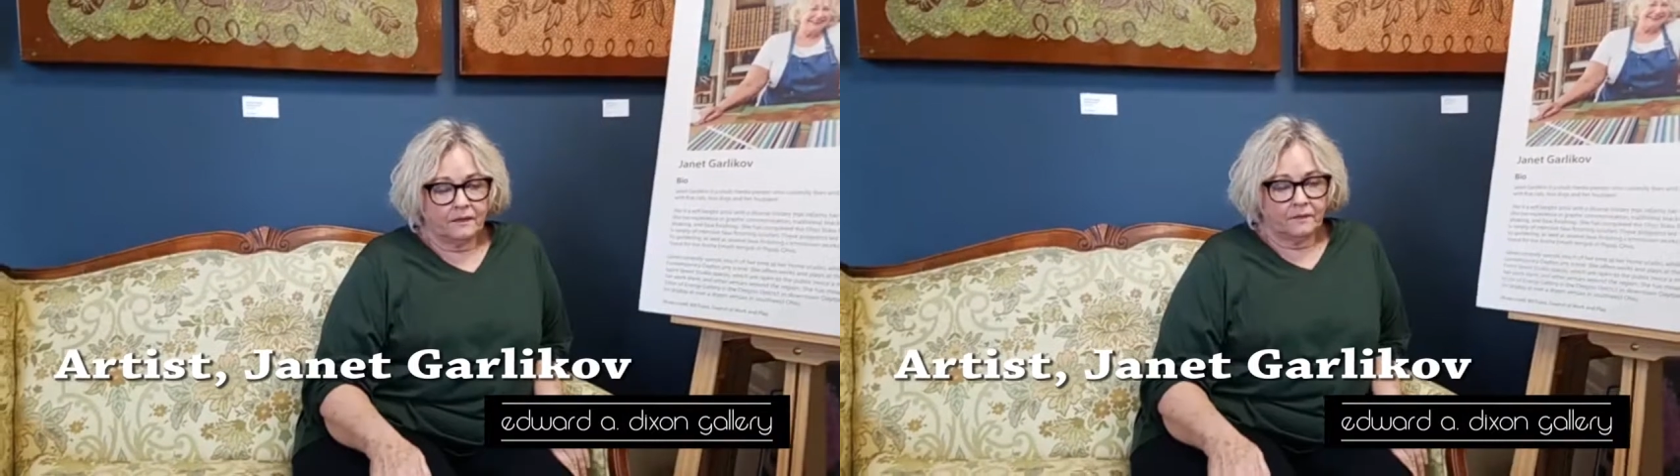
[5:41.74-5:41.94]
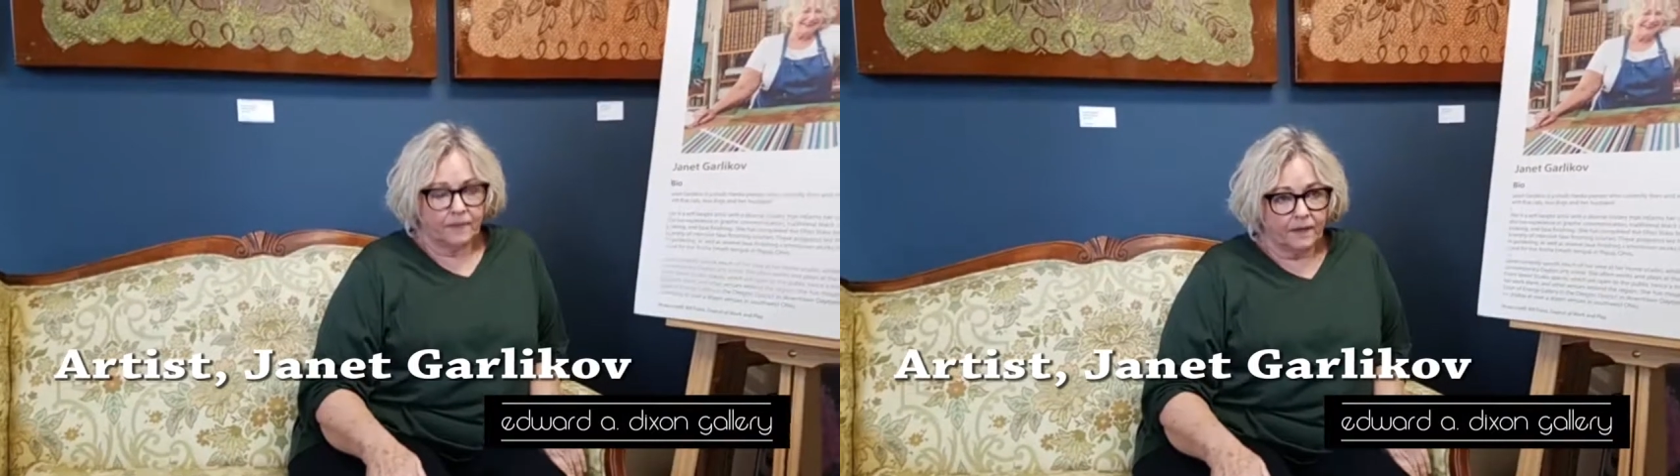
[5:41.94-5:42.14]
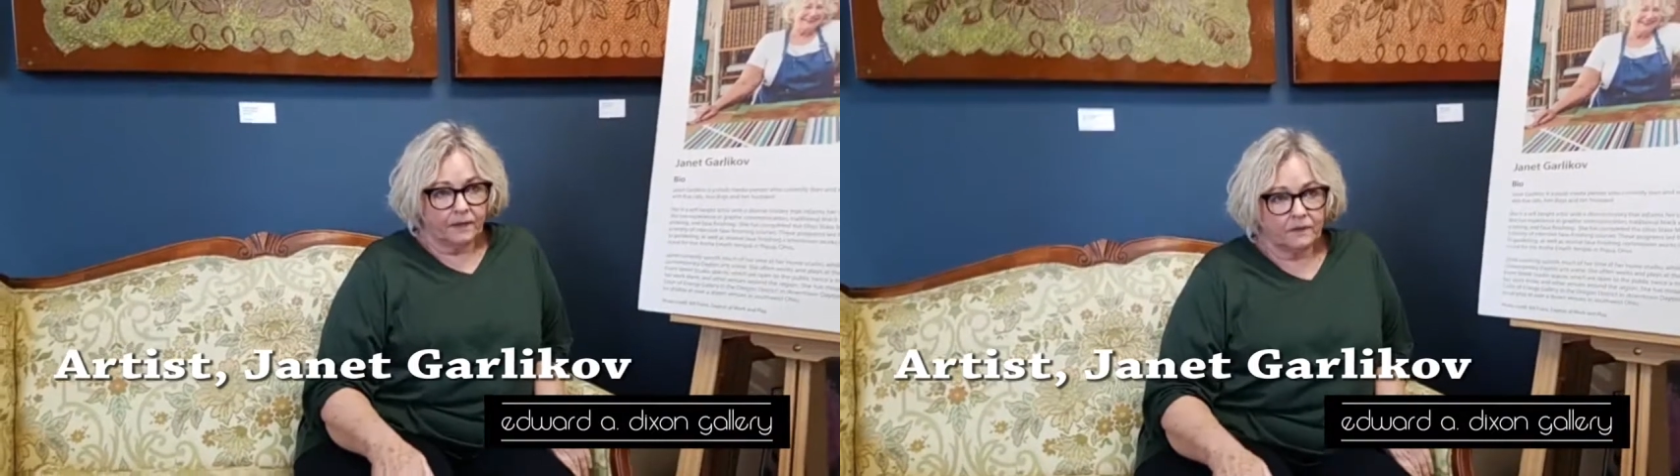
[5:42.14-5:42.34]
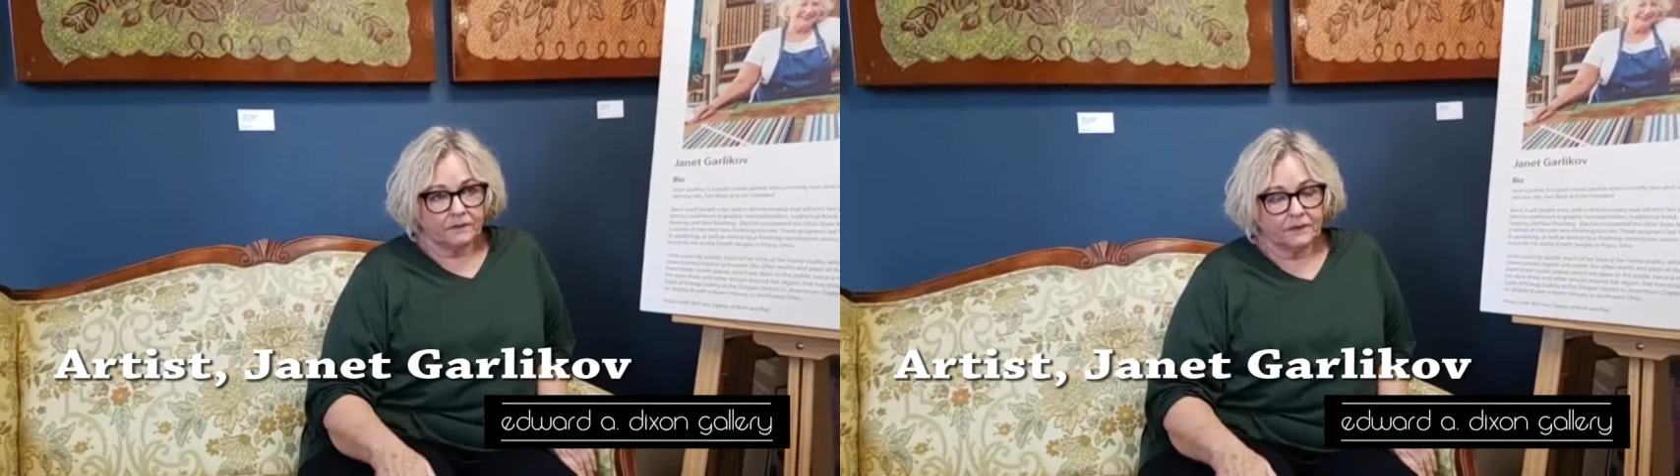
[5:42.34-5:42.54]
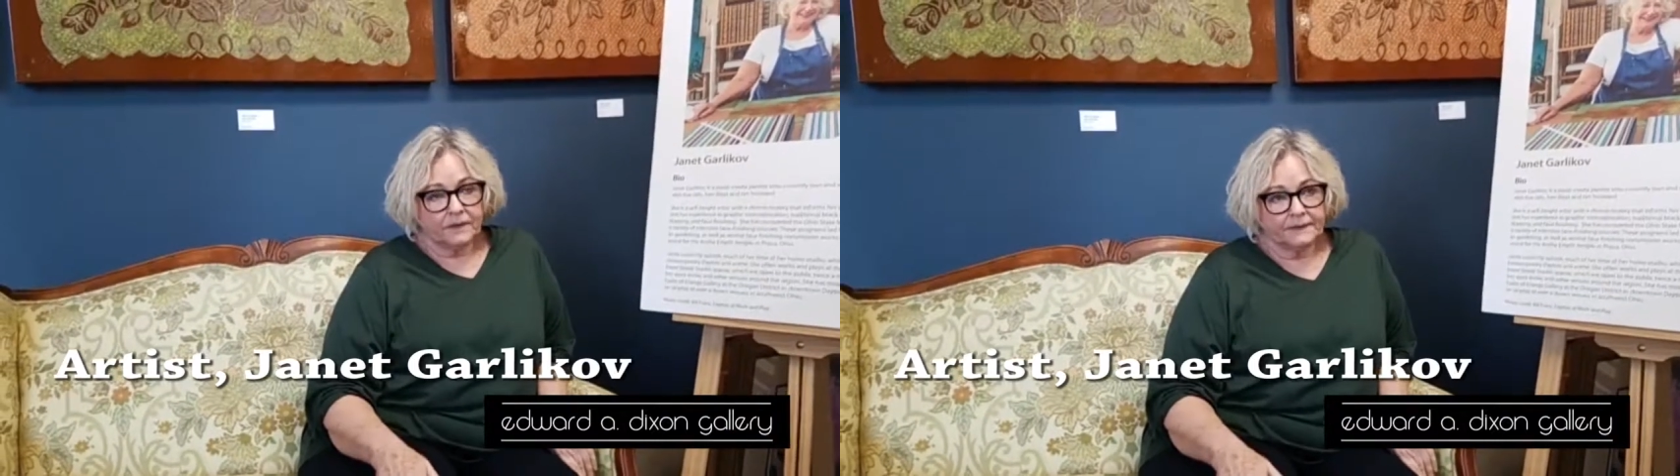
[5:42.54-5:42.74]
Well,
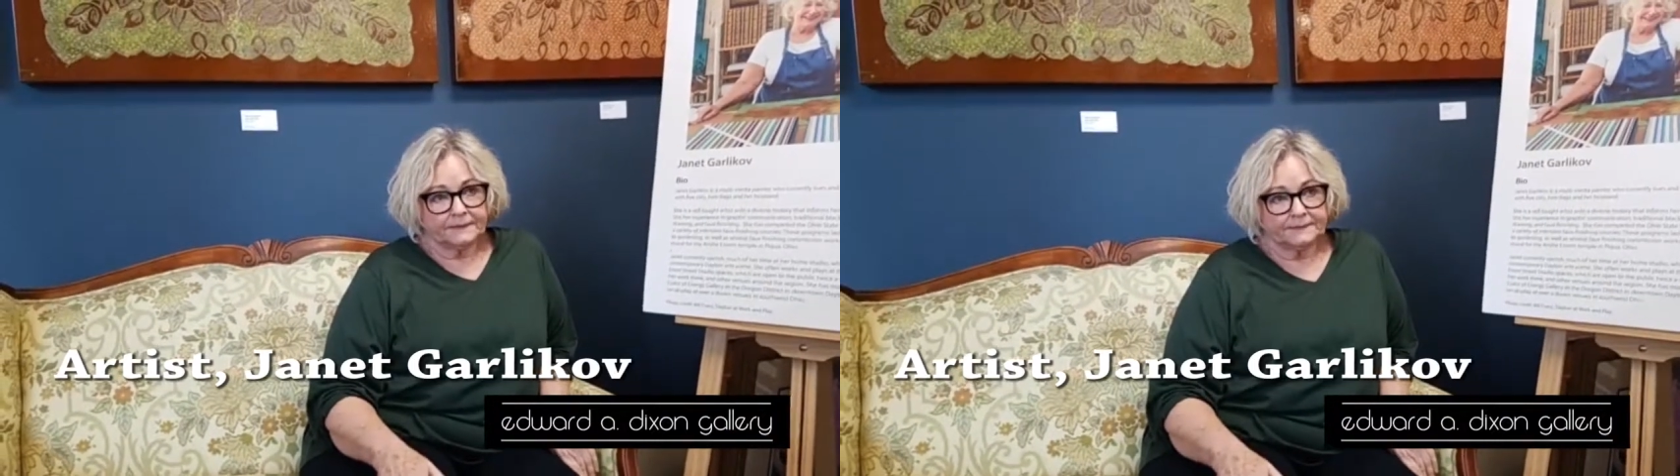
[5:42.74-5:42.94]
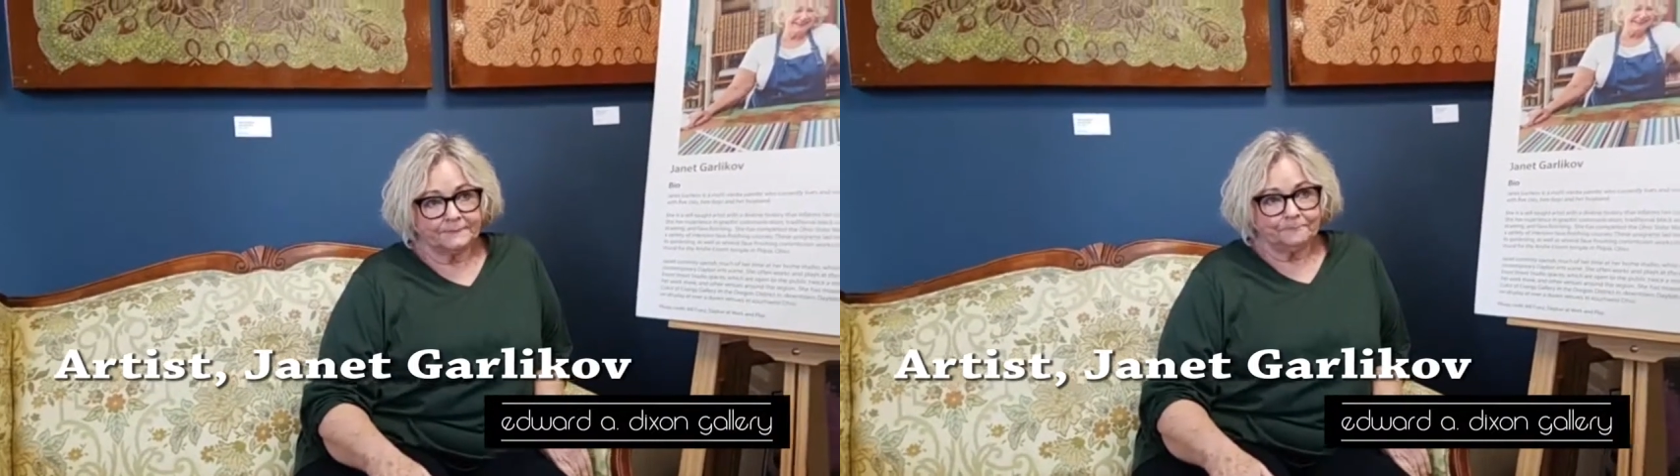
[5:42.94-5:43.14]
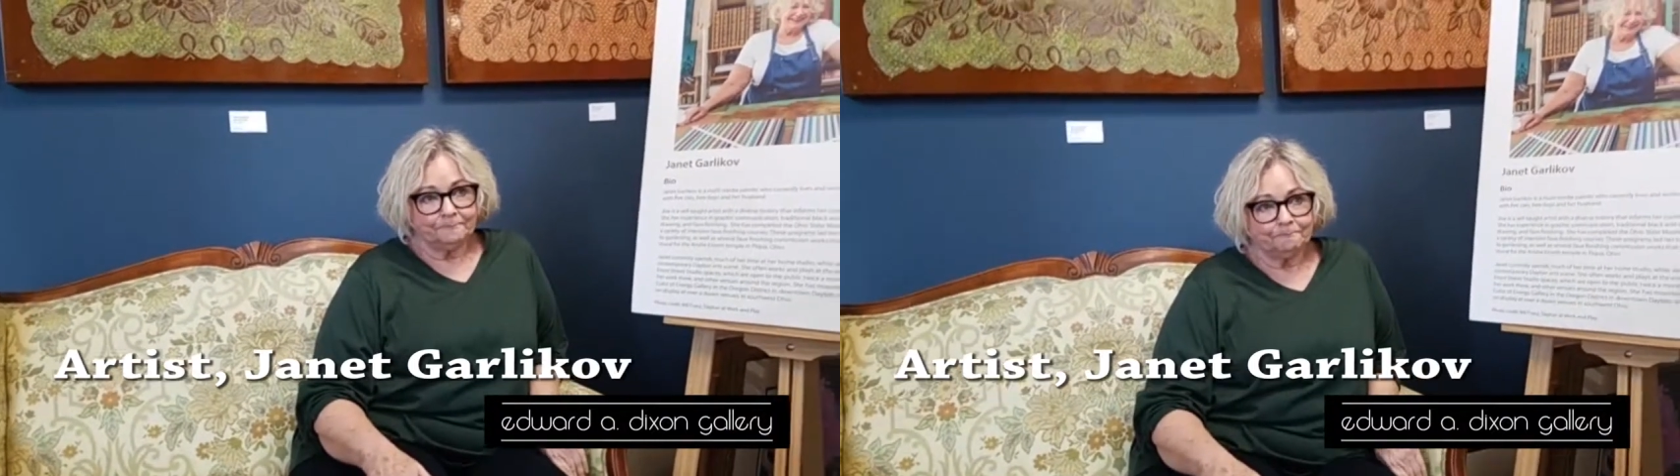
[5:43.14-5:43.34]
um,